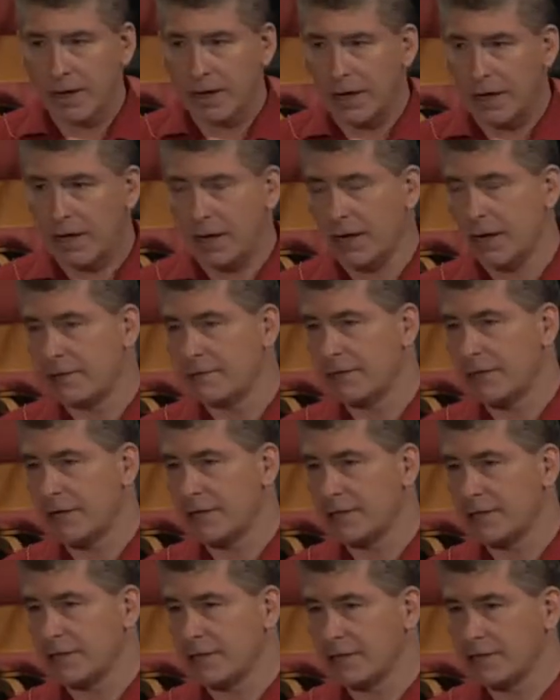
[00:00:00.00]
and it gives
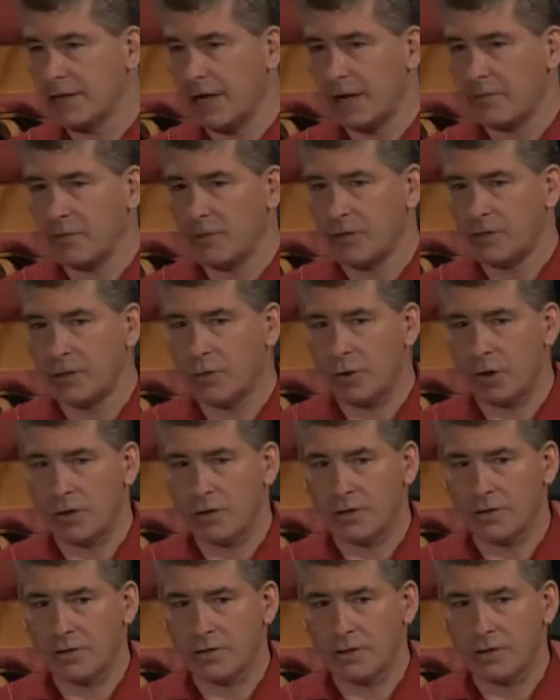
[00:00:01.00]
as an example in
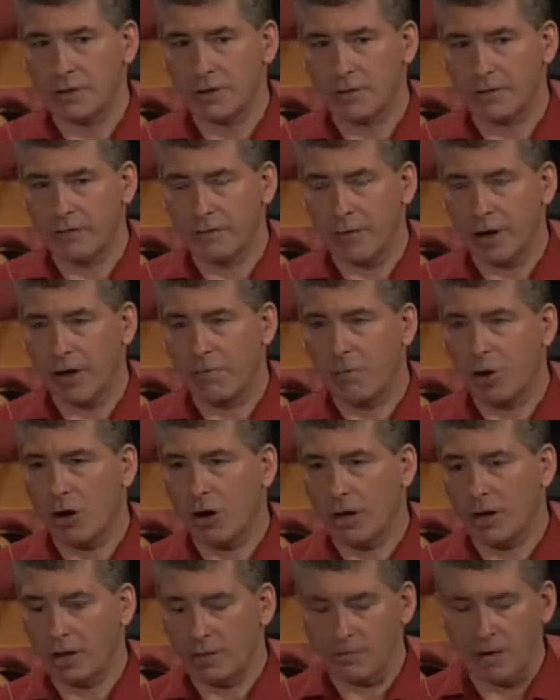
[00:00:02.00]
quotes free
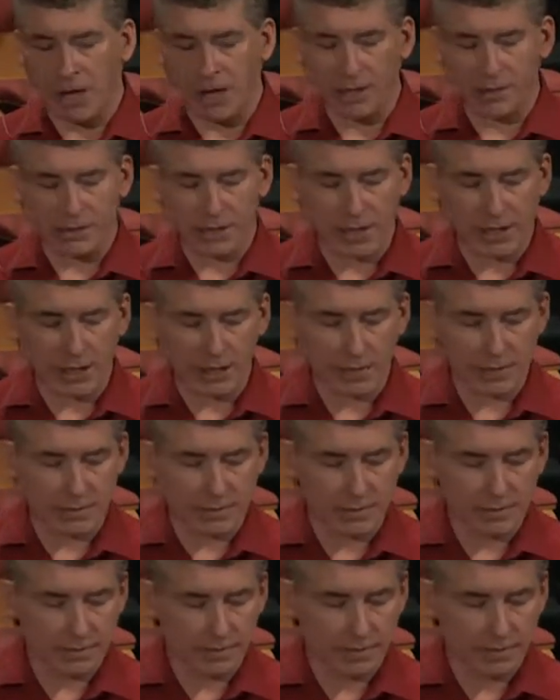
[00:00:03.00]
market apologetics.